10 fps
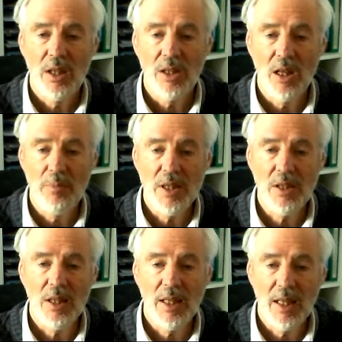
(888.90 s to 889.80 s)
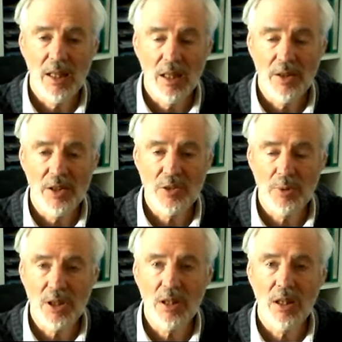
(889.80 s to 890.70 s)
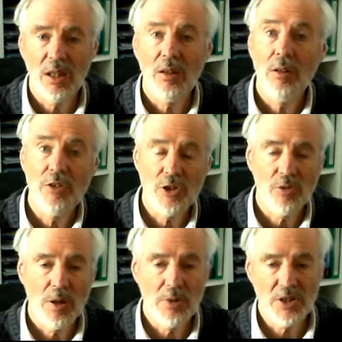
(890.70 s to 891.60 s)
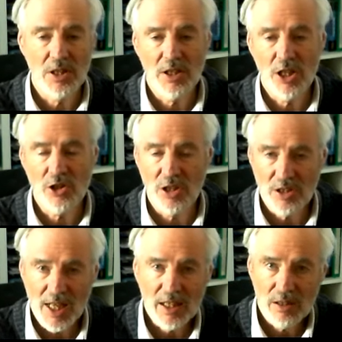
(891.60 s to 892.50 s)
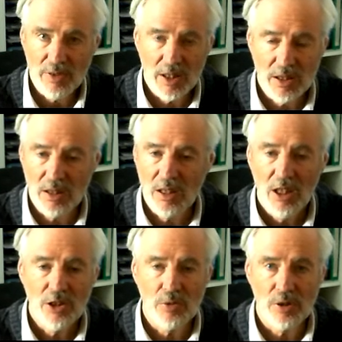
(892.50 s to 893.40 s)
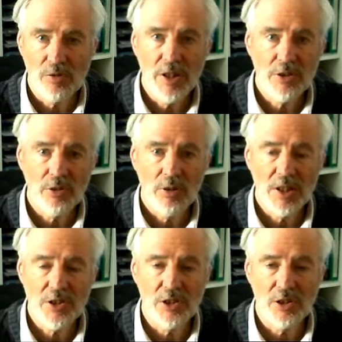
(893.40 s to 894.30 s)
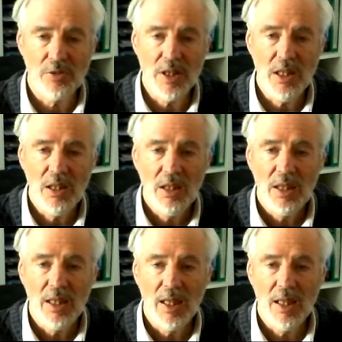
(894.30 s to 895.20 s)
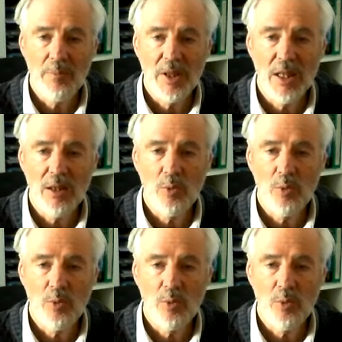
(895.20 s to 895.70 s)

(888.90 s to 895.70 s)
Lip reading: immediately this particular visual representation is activated to a greater or lesser degree. It